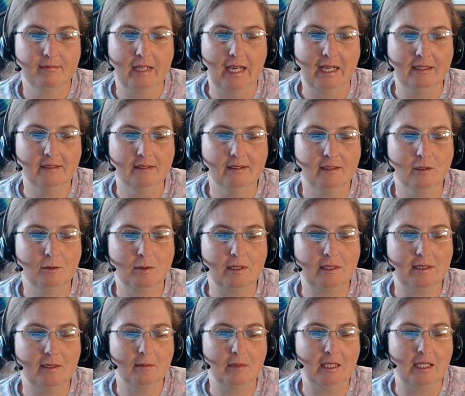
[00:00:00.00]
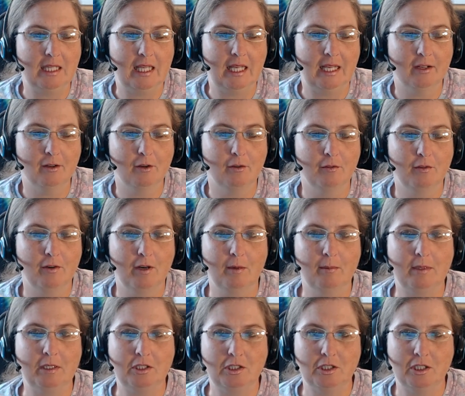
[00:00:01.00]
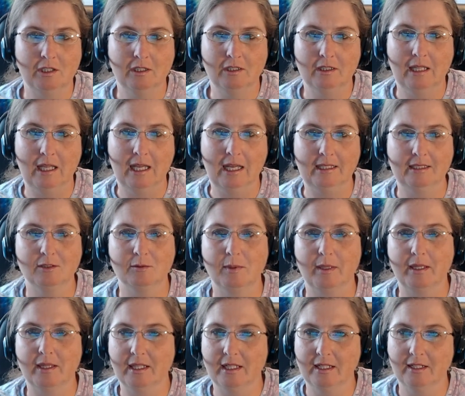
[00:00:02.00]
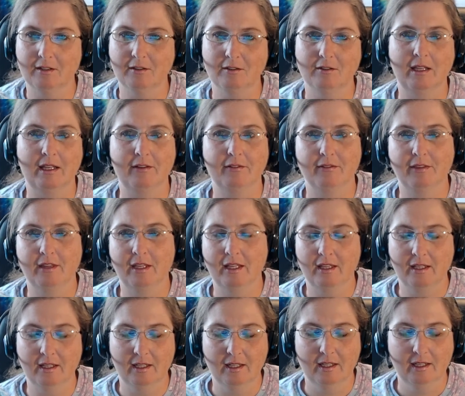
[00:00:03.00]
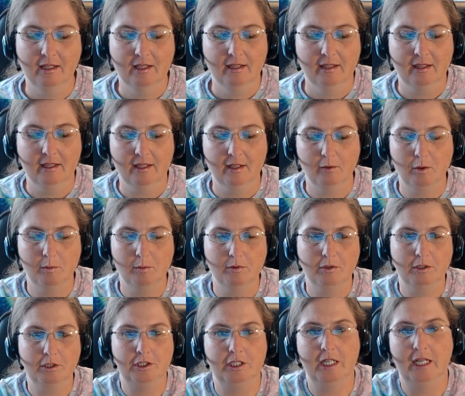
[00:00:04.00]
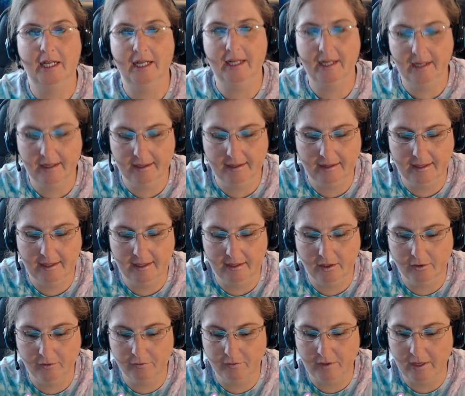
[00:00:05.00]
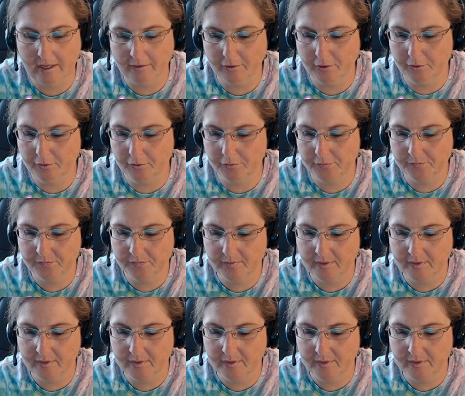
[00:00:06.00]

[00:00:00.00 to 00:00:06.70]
has to do something that you're very much aligned with in your life, that you appreciate and that you value.